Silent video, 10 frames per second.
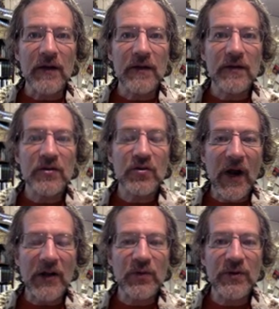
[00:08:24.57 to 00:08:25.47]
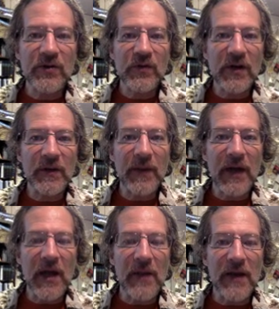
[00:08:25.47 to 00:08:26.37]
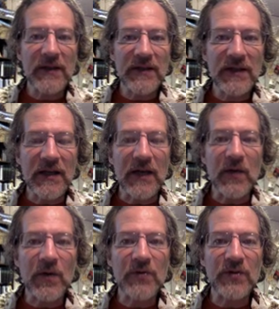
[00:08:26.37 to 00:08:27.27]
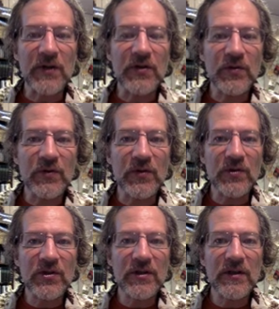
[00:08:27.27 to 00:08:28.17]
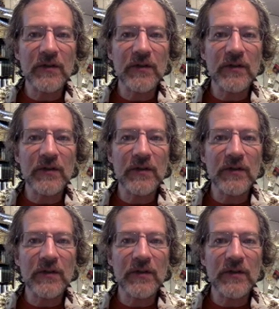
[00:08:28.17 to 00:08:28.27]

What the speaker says: Scratch was created by MIT in order to introduce